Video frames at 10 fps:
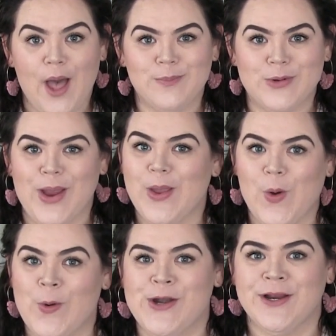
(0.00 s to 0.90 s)
upper right
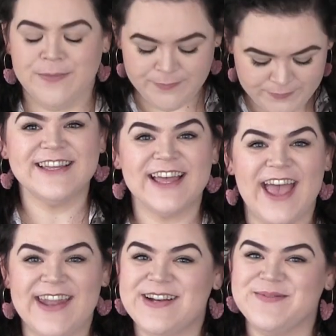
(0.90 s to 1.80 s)
corner,
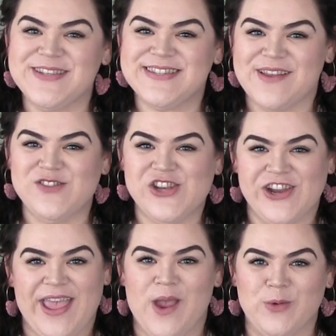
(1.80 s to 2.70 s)
and it'll be saved to
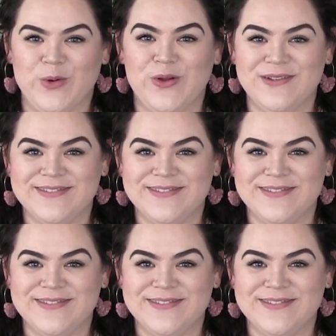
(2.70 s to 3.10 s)
your camera roll.